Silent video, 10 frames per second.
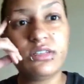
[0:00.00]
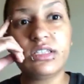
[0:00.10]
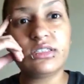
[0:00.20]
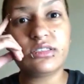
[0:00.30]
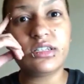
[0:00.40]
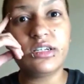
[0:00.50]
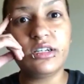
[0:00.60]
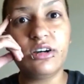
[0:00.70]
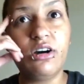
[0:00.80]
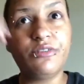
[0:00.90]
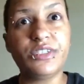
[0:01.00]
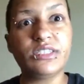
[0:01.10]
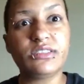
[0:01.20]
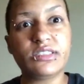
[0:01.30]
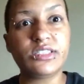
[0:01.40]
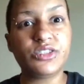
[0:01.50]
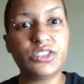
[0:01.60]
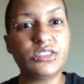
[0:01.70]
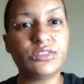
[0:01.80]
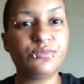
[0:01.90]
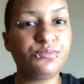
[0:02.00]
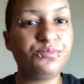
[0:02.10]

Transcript: it's obvious that she's,